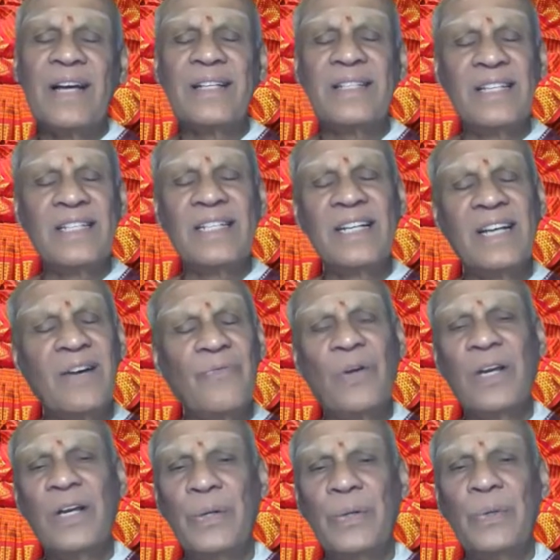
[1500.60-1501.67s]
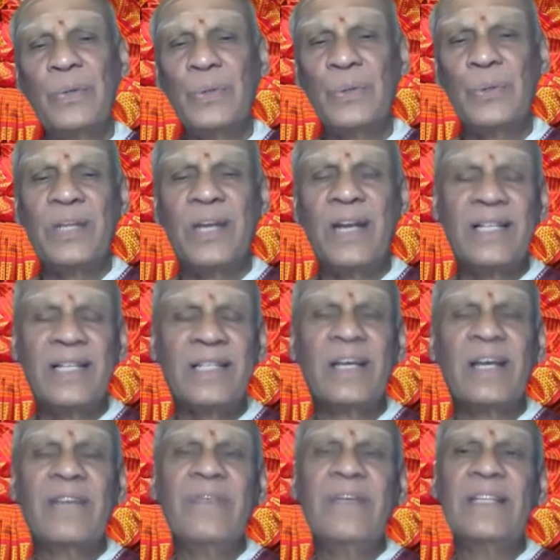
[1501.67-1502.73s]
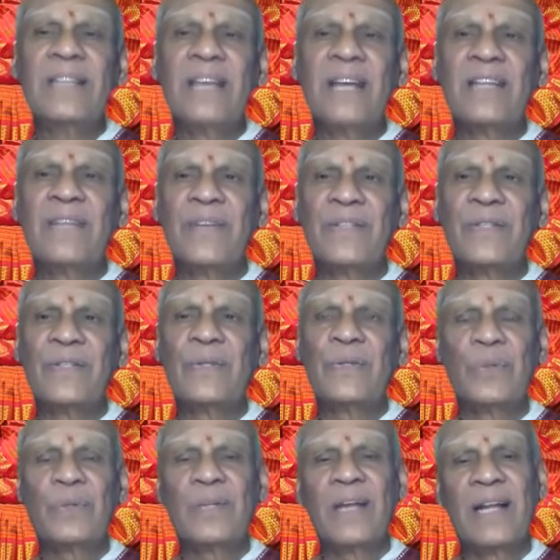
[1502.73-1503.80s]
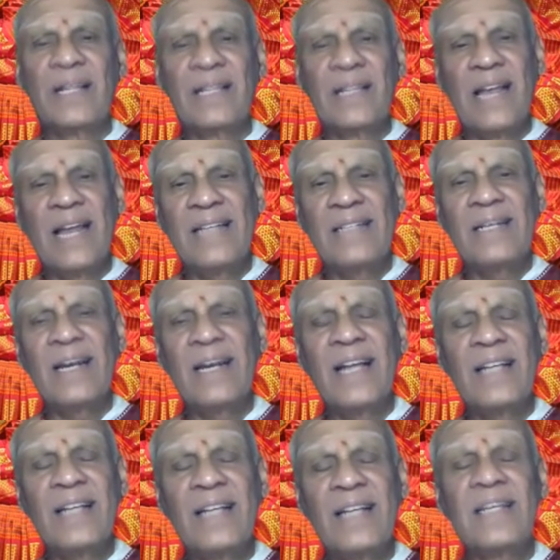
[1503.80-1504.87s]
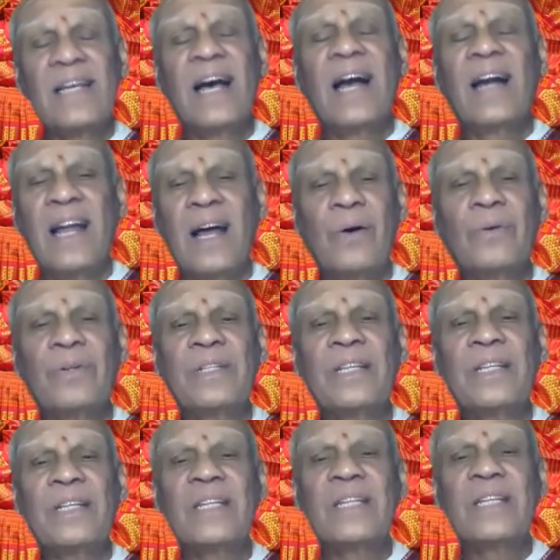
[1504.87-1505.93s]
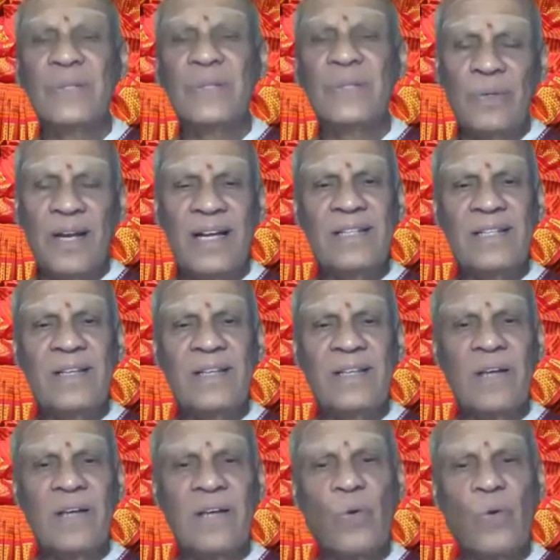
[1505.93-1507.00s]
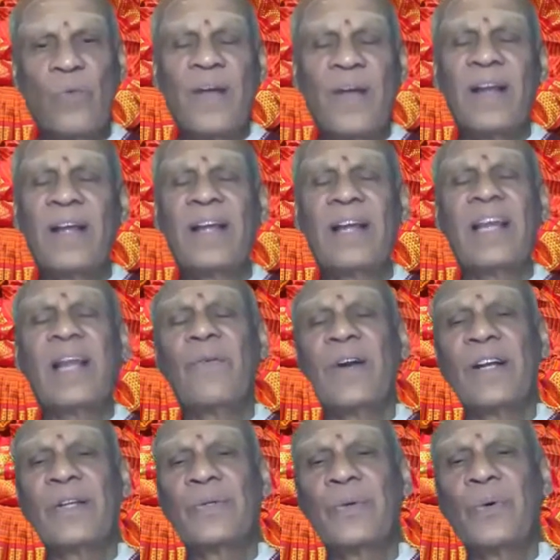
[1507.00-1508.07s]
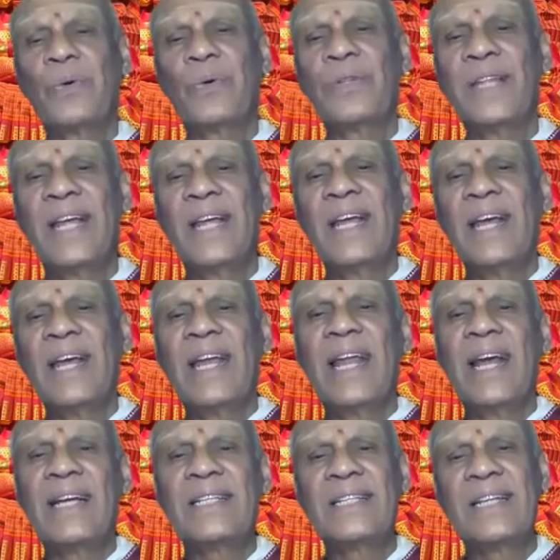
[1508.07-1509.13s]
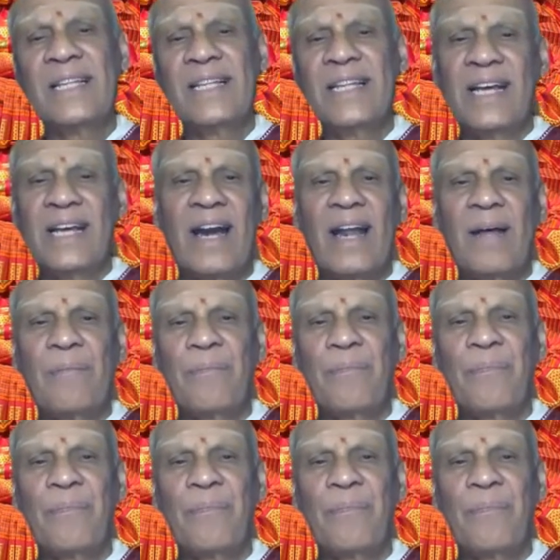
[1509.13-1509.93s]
consisting of only 2 sutras. We saw the first sutra in the last class, and now the second sutra is also over. Now let us go to the next adhikaranam.